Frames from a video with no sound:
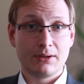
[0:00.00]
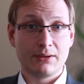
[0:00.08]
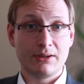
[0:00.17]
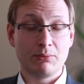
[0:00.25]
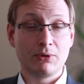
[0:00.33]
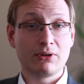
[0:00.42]

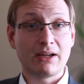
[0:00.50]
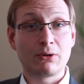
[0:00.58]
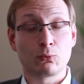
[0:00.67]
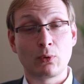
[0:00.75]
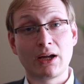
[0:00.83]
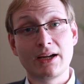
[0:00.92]
They will
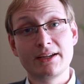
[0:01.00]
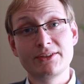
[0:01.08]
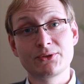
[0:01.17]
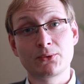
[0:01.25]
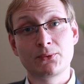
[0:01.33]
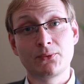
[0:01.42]
rise
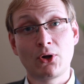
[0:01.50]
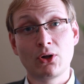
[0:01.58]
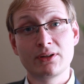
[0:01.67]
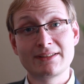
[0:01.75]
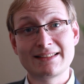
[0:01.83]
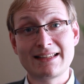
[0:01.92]
or
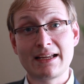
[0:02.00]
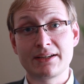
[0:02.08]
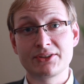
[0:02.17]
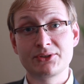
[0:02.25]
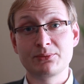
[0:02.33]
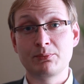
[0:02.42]
fall in
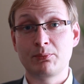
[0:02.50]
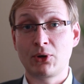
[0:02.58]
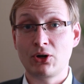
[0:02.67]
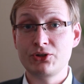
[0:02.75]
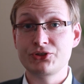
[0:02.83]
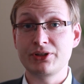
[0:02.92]
status
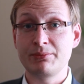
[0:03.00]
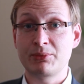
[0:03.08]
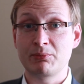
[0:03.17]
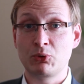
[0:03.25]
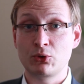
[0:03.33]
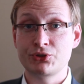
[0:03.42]
partially
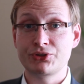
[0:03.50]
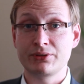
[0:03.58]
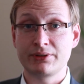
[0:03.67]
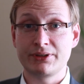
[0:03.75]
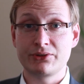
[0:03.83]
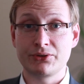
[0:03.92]

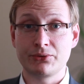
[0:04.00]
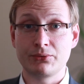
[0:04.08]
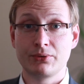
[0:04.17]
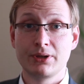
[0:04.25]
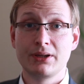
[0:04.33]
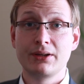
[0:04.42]
proportionally
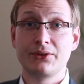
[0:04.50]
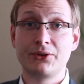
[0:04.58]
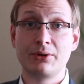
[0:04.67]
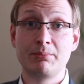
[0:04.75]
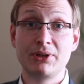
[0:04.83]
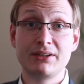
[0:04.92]
to their
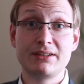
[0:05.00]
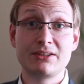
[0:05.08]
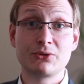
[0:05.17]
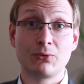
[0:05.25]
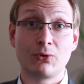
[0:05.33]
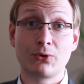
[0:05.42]
ability
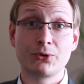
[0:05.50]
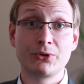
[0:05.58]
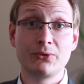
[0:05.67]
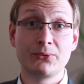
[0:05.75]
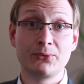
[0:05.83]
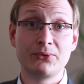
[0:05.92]
to
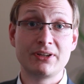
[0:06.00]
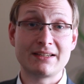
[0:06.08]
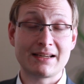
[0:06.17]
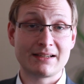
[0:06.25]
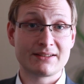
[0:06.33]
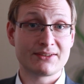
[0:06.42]
argue through the
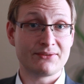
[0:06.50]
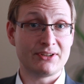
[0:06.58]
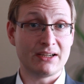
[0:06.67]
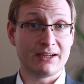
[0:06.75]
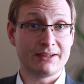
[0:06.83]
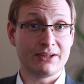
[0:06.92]
tenets of
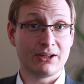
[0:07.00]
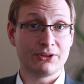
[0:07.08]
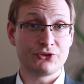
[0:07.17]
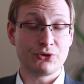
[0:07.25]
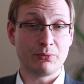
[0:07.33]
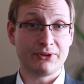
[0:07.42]
the
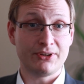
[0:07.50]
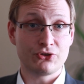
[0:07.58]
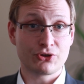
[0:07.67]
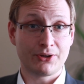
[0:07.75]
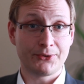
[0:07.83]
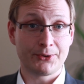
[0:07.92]
ideology with
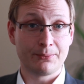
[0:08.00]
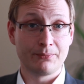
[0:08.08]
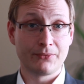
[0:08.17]
each other,